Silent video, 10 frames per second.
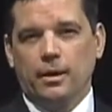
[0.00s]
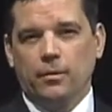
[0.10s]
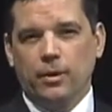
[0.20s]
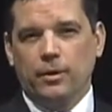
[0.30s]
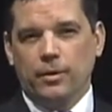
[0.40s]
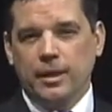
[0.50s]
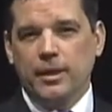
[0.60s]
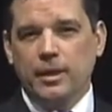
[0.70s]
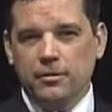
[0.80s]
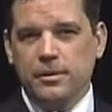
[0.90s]
what the
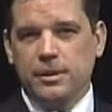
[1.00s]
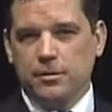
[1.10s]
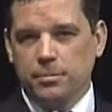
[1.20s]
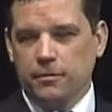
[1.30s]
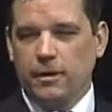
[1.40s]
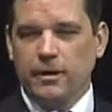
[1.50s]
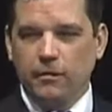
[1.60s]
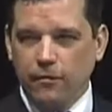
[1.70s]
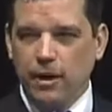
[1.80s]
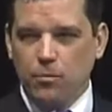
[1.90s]
standards do is provide a
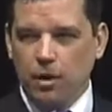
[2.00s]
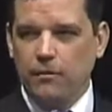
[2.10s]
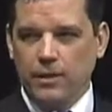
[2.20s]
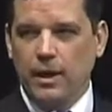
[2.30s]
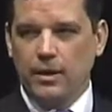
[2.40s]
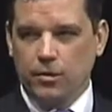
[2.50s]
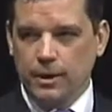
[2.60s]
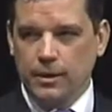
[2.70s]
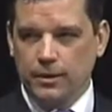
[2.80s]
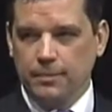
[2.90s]
framework for that
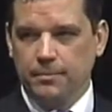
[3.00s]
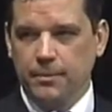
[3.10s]
curriculum.